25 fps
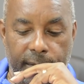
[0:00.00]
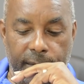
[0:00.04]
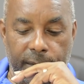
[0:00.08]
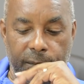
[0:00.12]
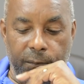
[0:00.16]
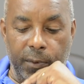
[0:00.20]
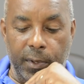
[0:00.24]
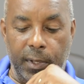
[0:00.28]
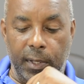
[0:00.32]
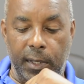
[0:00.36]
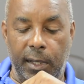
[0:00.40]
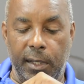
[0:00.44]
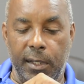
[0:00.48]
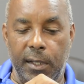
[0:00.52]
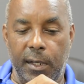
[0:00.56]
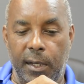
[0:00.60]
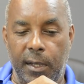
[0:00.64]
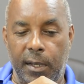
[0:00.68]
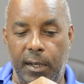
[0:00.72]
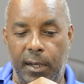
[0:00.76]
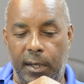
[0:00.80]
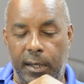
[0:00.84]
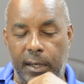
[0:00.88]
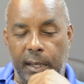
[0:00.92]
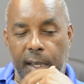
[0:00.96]
really
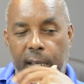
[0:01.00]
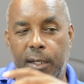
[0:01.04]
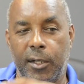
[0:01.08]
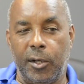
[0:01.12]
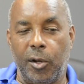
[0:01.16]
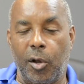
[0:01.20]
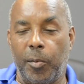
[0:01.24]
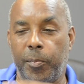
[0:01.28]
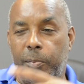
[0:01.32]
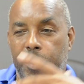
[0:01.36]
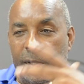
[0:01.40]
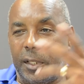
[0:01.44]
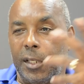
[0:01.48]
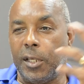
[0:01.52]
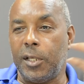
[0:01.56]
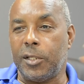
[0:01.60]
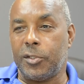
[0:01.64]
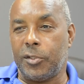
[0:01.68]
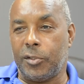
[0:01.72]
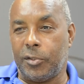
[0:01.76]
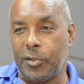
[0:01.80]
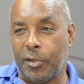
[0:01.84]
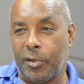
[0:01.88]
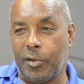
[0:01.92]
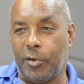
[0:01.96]
I, I had an
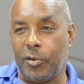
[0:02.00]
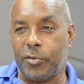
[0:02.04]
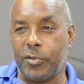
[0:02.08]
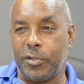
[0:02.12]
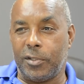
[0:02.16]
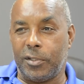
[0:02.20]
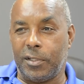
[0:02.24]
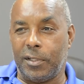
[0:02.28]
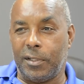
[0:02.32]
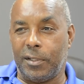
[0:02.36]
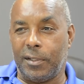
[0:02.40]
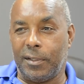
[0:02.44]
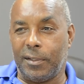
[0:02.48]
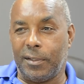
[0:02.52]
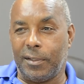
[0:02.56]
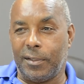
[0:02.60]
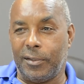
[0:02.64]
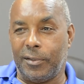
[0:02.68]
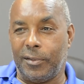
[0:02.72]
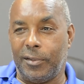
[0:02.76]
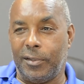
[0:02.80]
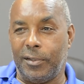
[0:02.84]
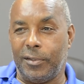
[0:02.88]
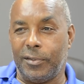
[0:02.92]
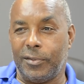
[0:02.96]
obligation to Gloucestershire,
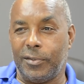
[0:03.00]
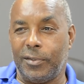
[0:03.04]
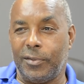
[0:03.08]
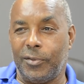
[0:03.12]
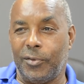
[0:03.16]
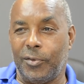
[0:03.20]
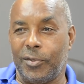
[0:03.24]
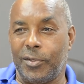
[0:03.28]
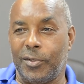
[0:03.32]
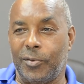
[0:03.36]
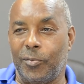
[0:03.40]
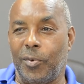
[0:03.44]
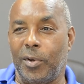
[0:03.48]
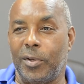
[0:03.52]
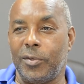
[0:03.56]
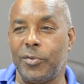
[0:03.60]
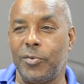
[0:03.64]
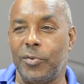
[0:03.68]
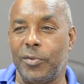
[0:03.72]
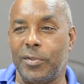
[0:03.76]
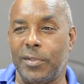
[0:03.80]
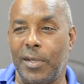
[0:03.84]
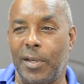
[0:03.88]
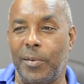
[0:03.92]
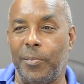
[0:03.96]
but those, those are the ones
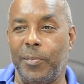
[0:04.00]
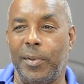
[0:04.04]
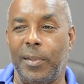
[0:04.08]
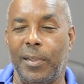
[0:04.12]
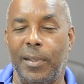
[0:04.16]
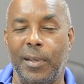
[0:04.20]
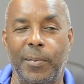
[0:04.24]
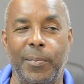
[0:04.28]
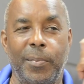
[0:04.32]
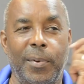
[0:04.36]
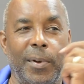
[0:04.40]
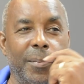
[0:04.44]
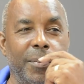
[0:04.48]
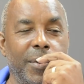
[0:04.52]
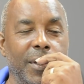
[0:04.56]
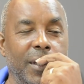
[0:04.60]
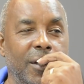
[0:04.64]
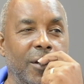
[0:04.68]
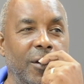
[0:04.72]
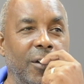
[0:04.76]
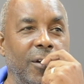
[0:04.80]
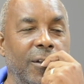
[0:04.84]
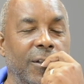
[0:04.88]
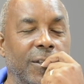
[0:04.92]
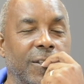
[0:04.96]
who sent me there. But
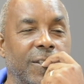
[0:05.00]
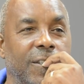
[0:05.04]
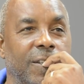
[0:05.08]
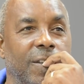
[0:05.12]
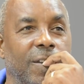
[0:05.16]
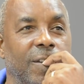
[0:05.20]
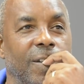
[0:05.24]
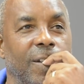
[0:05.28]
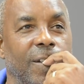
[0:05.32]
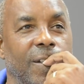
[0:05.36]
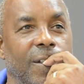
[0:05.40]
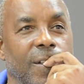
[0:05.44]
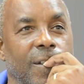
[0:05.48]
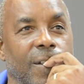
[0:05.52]
because,